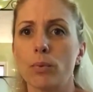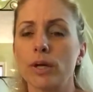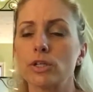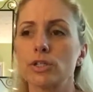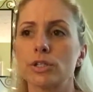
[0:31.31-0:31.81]

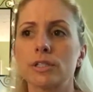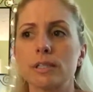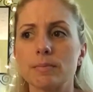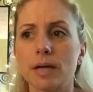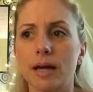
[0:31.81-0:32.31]
which
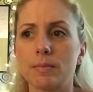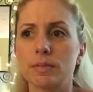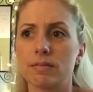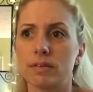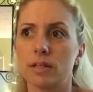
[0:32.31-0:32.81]

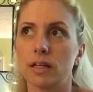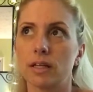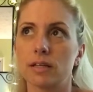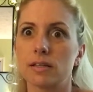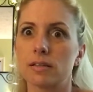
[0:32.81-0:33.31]
sometimes I feel
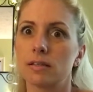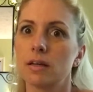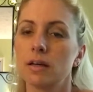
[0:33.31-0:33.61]
like is